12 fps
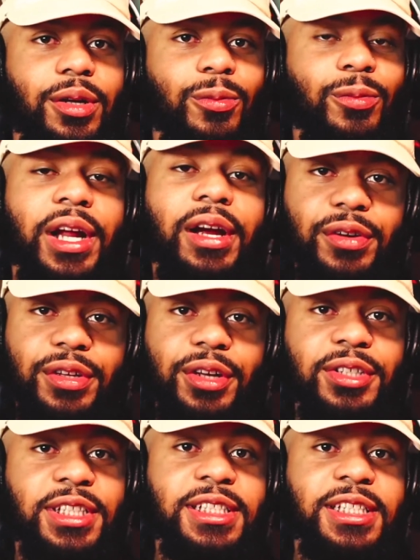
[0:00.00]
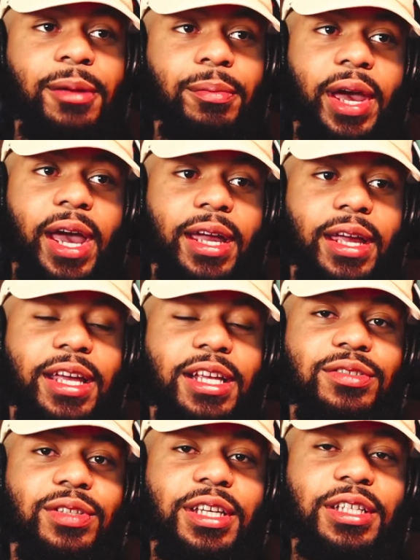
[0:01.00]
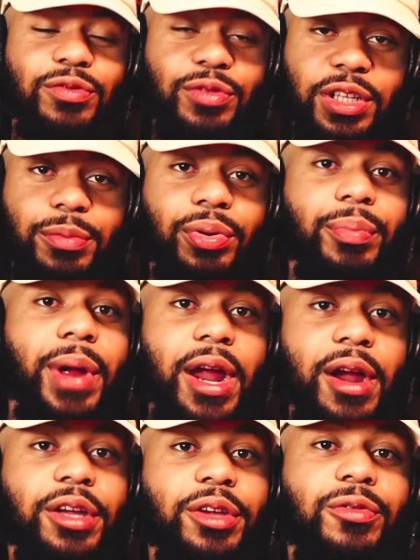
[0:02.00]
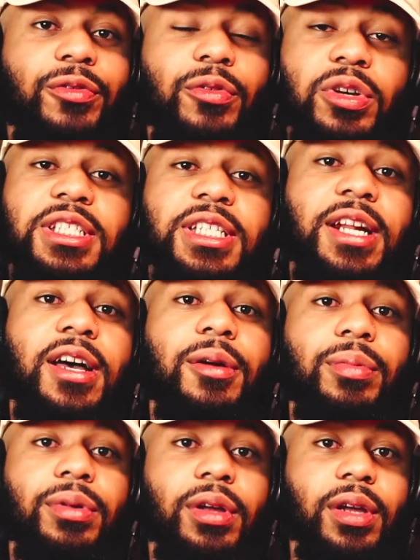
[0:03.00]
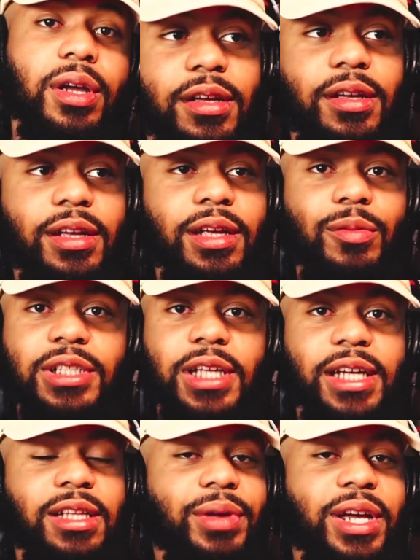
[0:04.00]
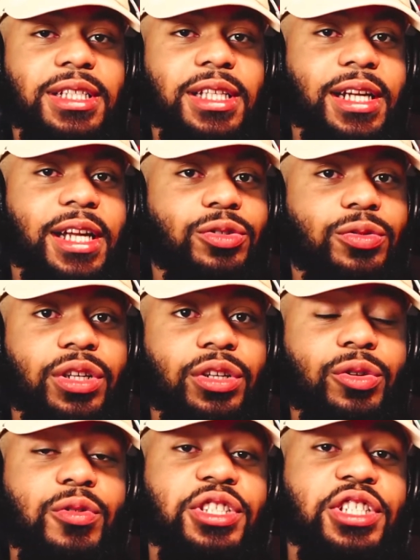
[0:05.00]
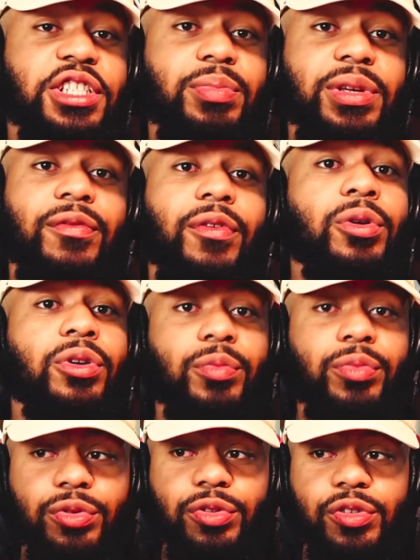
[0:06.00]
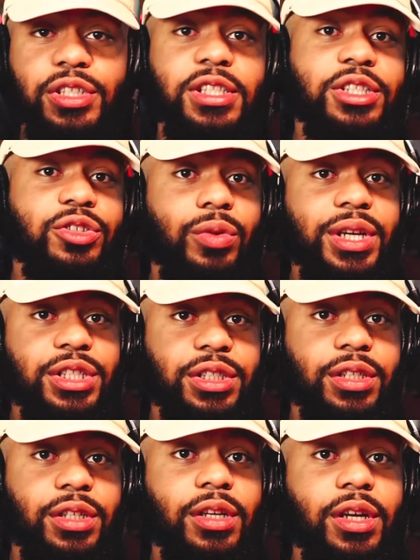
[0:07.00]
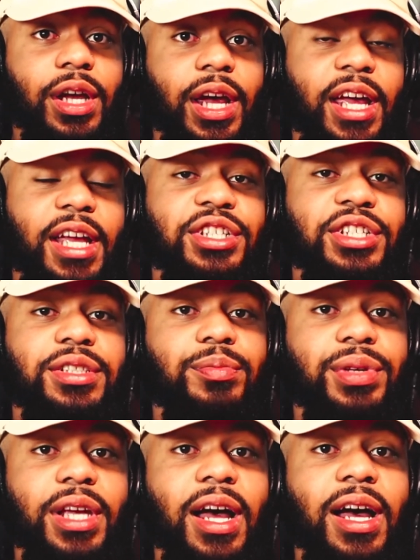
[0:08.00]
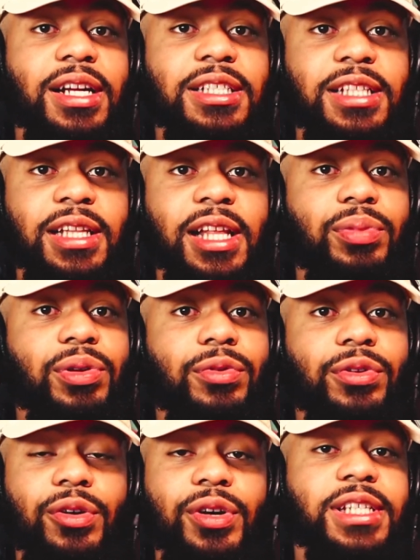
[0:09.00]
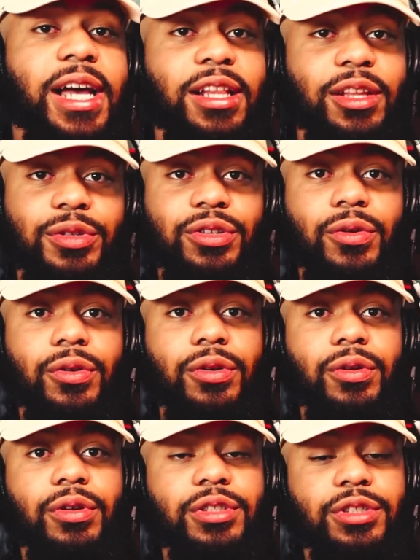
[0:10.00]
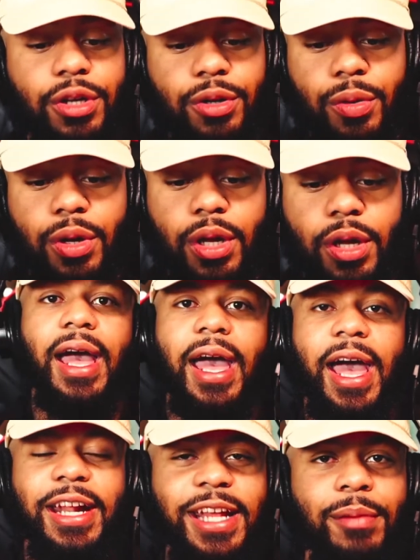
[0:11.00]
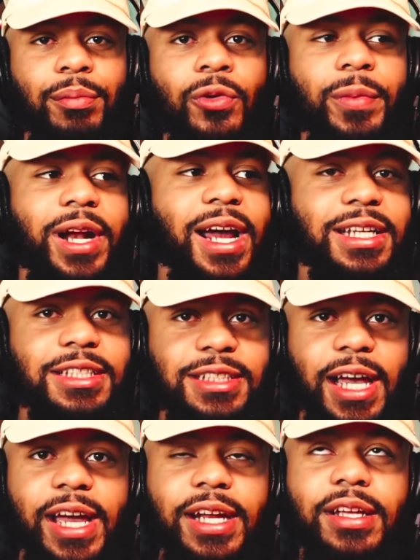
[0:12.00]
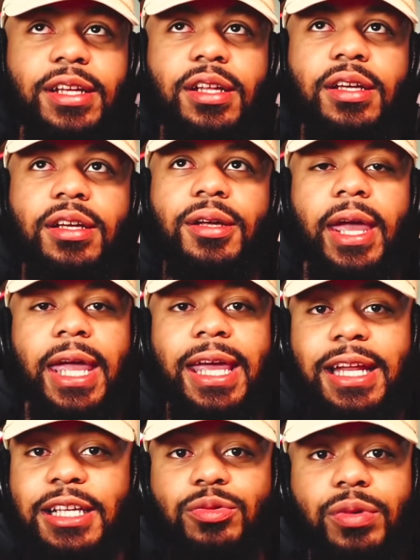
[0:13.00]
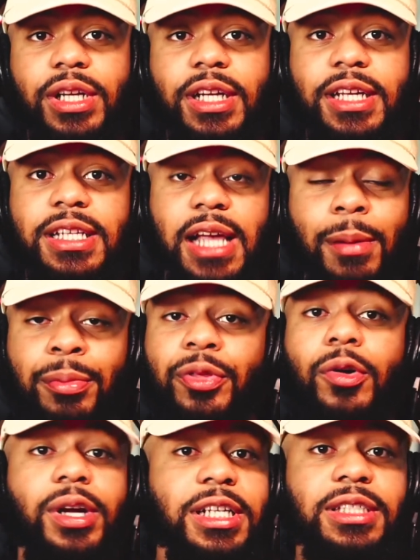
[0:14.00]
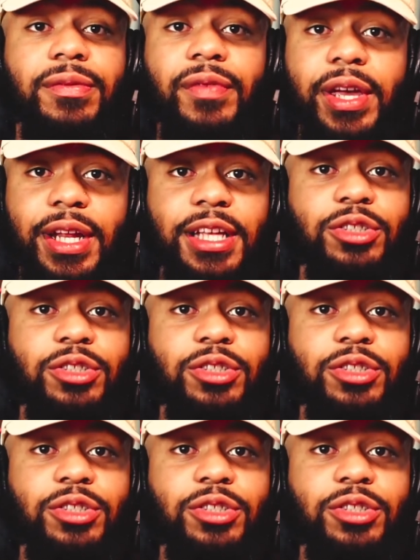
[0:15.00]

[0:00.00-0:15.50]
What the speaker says: Whenever there's a setback, he's really preparing you for a setup. He was like, the best thing that you can do is just be vulnerable through the situation and just be honest and let people know exactly what's going on. So at that moment, I decided it is what it is. I'm throwing this event.